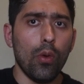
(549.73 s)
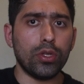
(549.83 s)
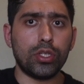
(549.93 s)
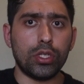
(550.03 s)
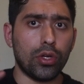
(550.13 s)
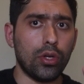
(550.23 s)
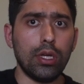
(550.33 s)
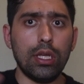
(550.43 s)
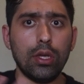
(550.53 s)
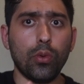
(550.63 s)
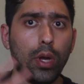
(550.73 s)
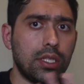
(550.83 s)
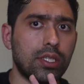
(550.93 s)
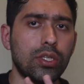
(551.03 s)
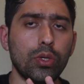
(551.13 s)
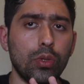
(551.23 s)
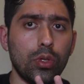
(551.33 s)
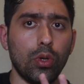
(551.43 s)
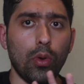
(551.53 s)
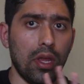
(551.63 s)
which eternity equates to, you know,